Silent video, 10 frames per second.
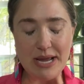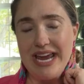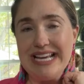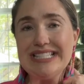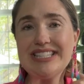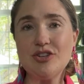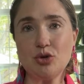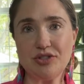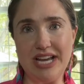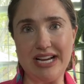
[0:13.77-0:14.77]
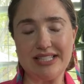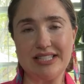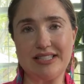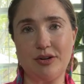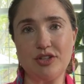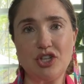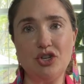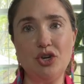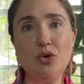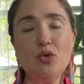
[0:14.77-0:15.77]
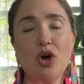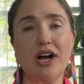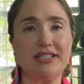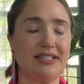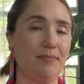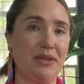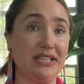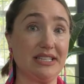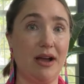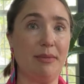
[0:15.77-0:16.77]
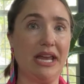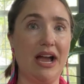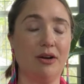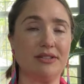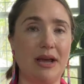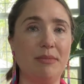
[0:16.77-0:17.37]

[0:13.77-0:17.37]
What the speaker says: In Central Texas, there is a new concept that is coming out.